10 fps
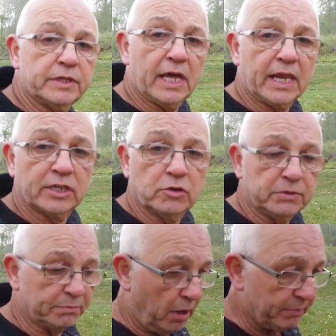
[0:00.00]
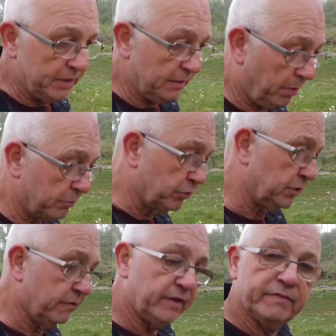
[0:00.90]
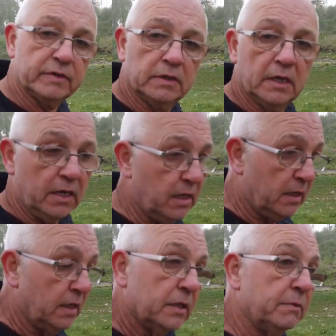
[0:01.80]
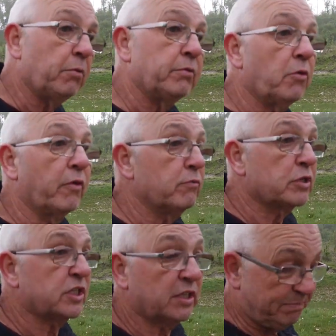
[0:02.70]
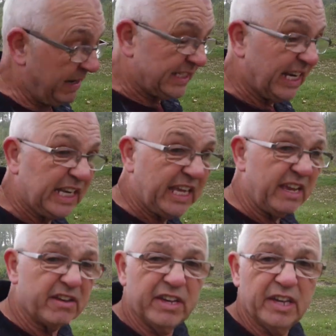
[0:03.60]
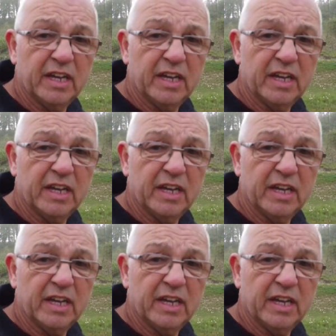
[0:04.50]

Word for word: when the Allies come to bomb it, they probably wouldn't have even they wouldn't know it was basically here.